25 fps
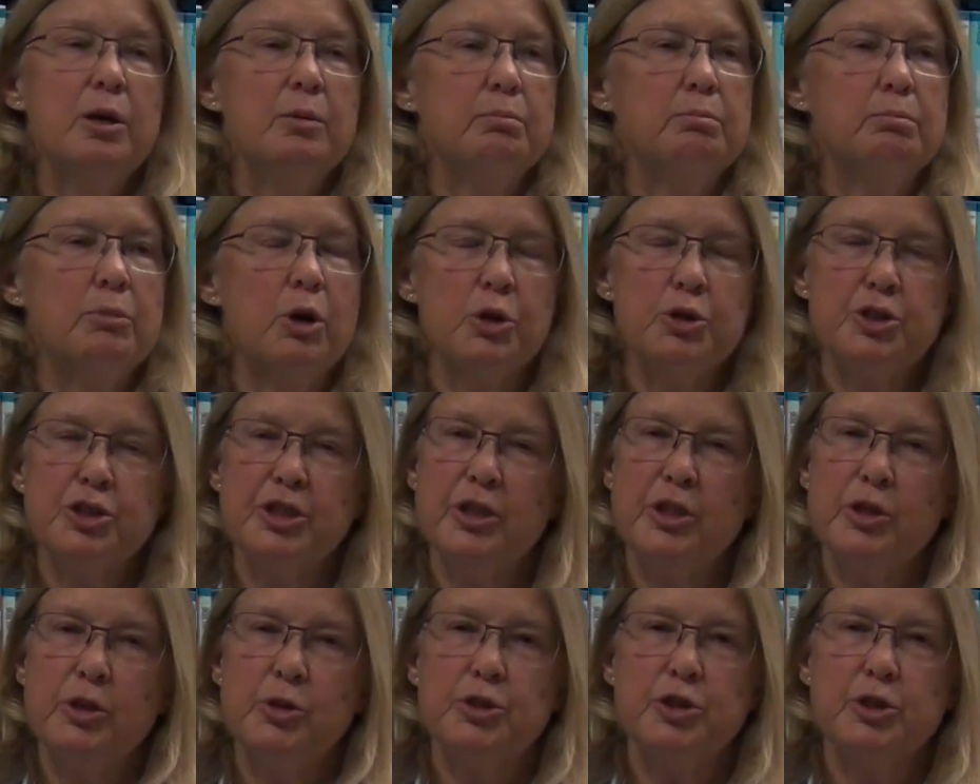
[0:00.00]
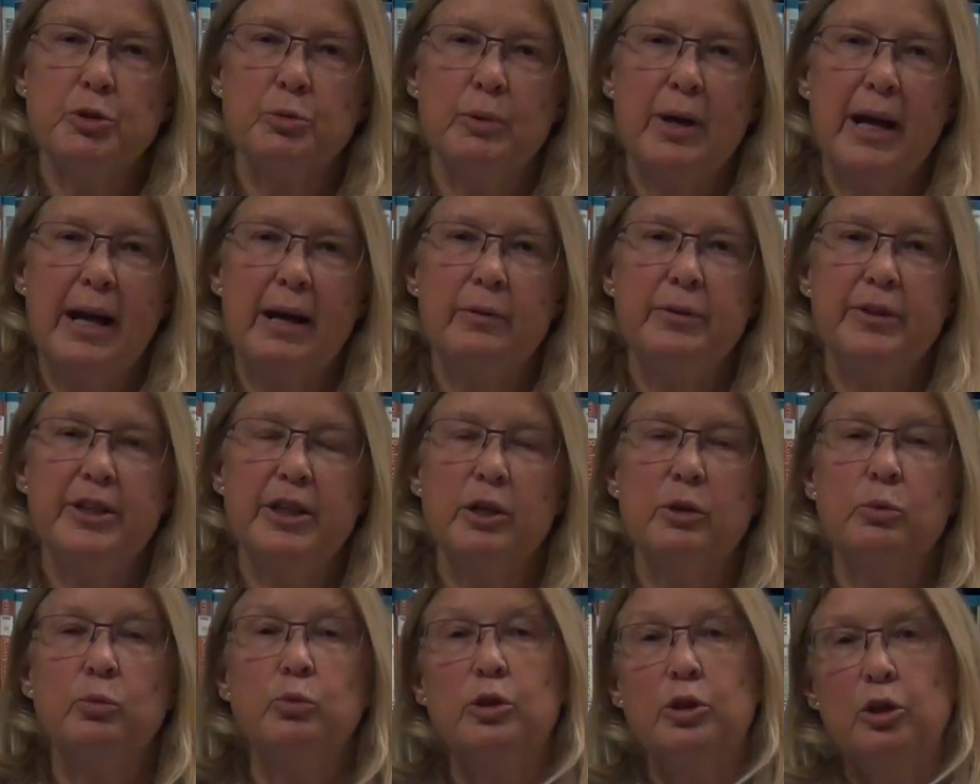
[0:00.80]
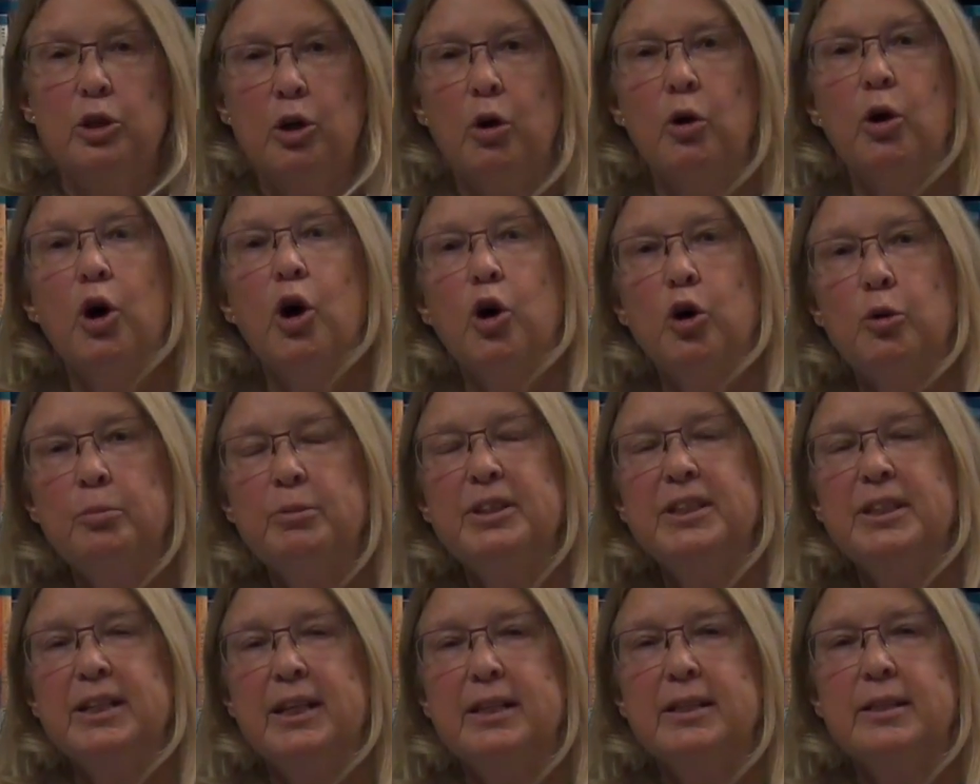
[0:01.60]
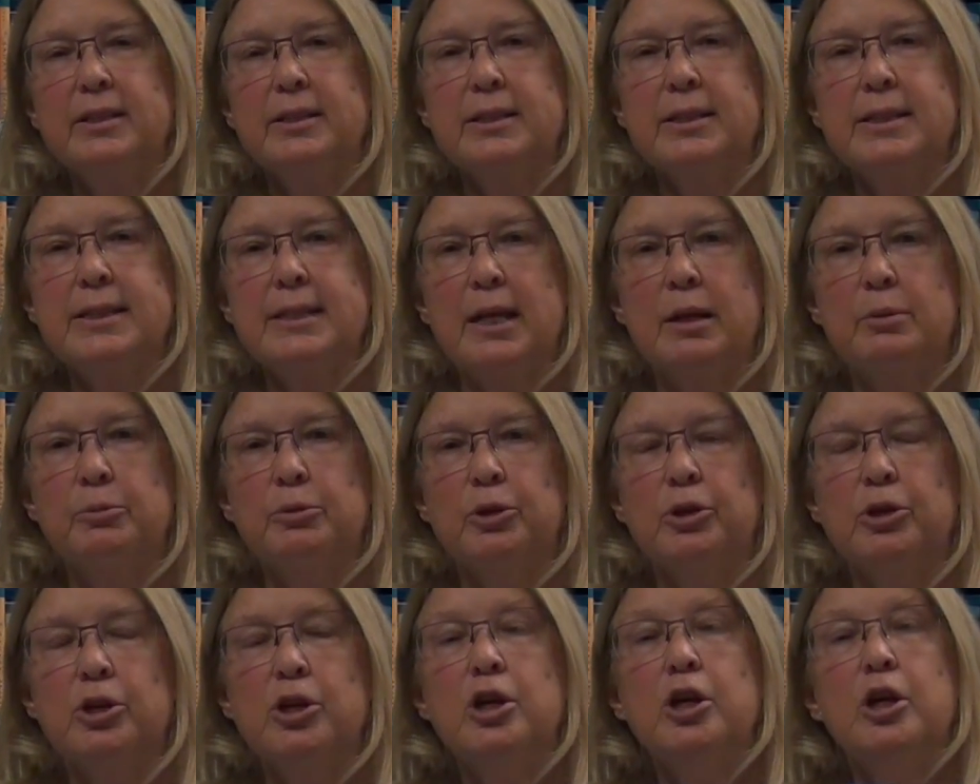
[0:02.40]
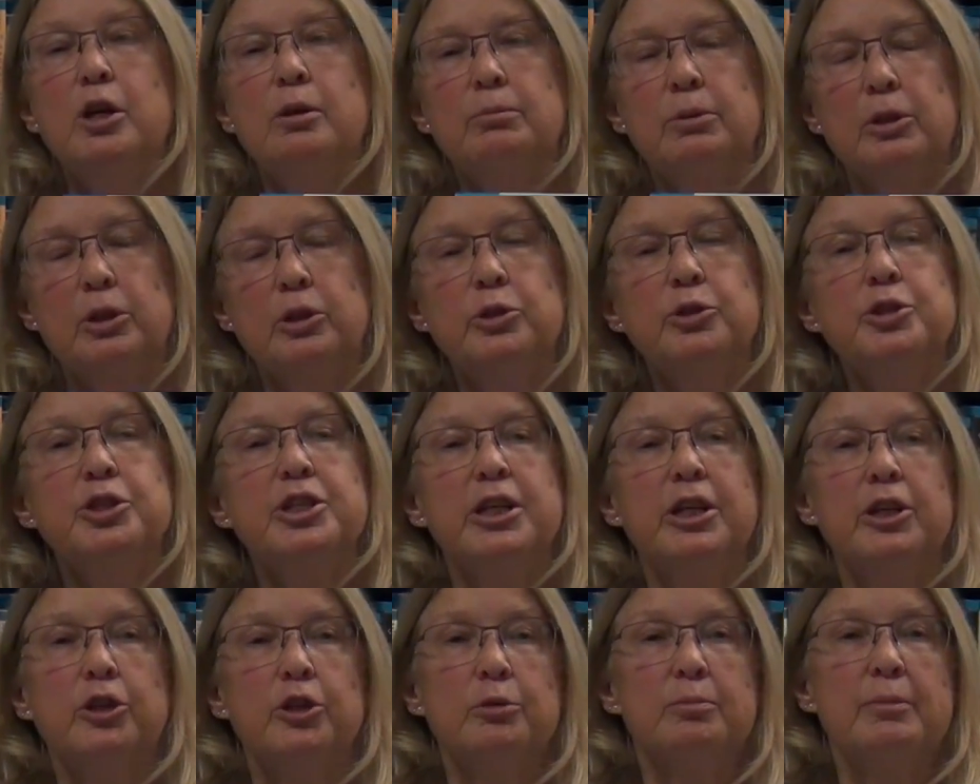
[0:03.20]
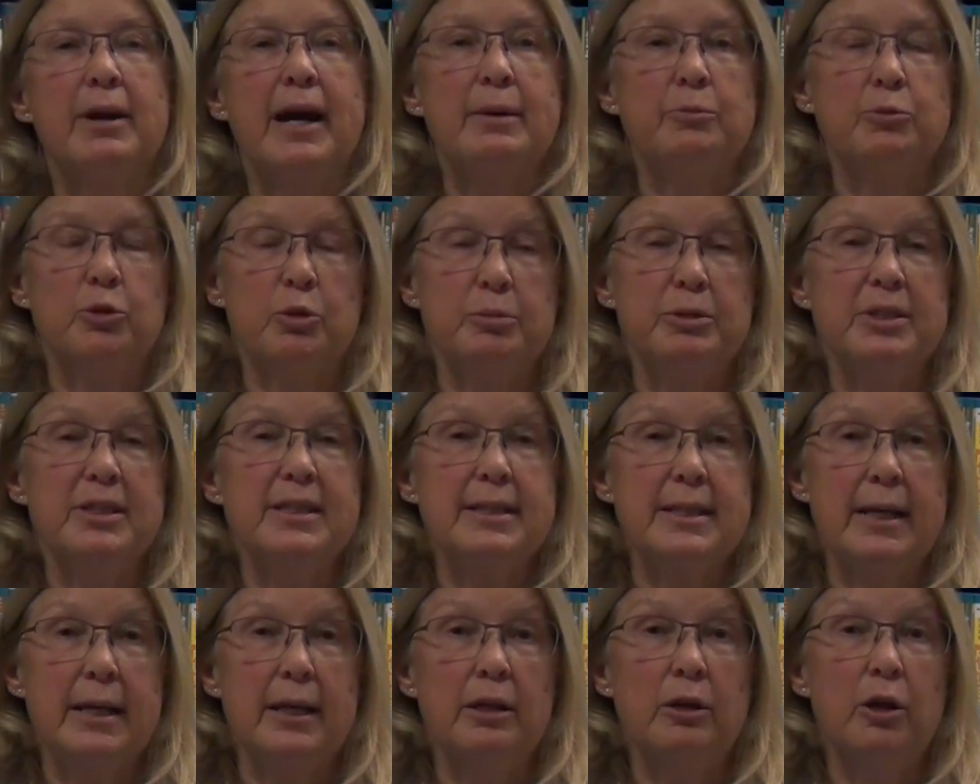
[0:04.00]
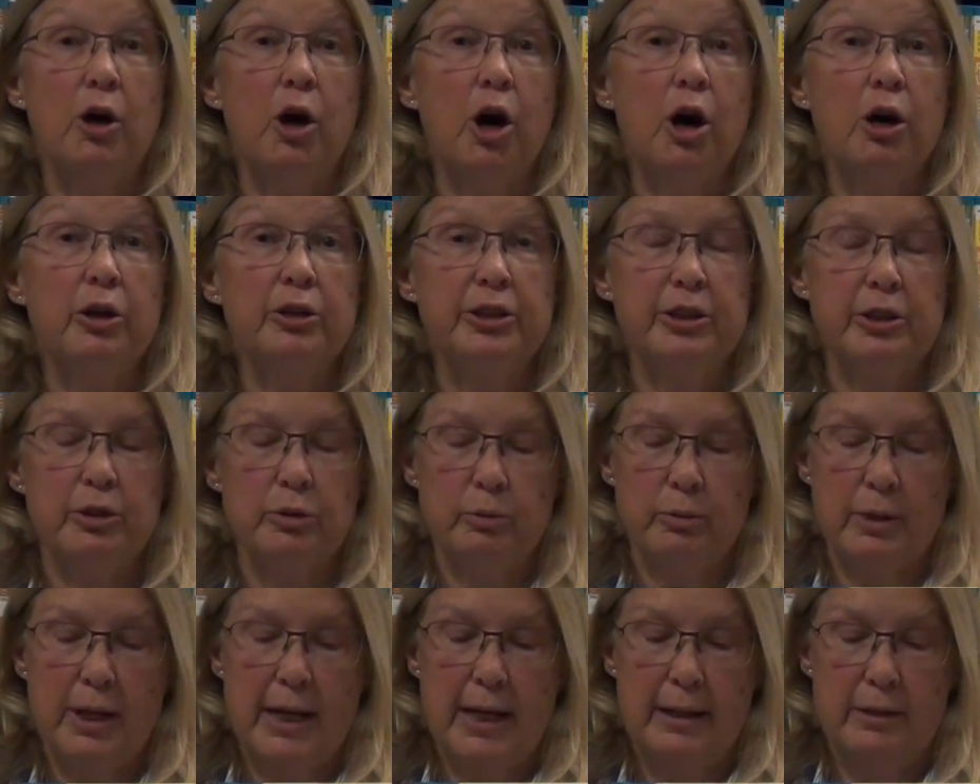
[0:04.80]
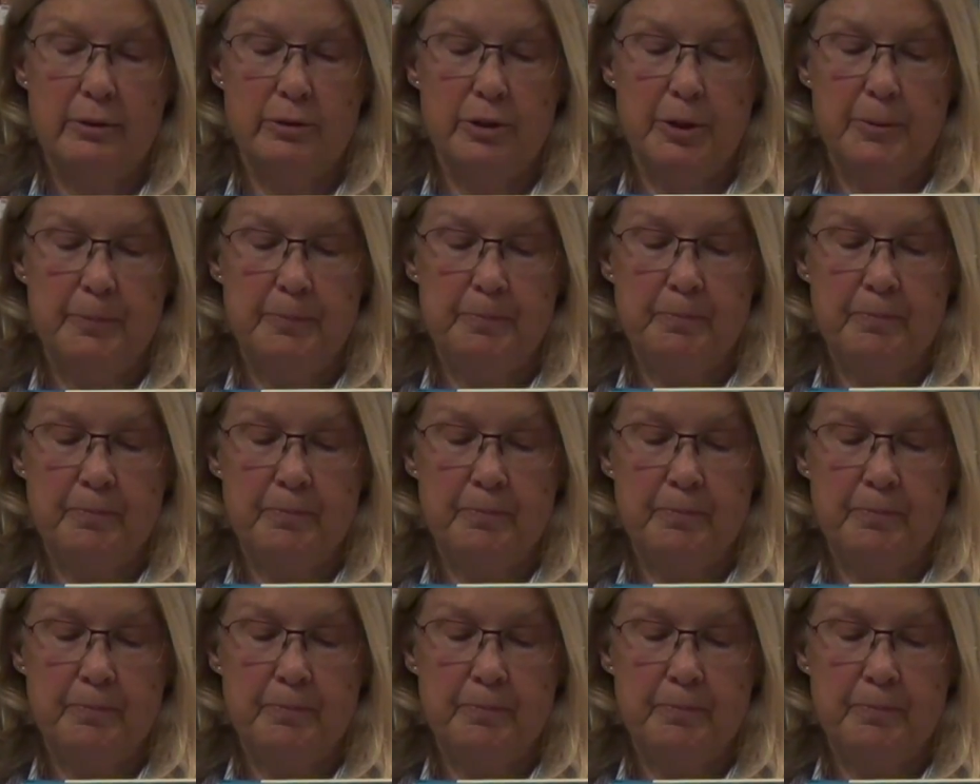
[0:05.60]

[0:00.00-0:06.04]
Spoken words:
Most of those around there will go home at the end of the summer, but Lucy and her mom will be staying all year round.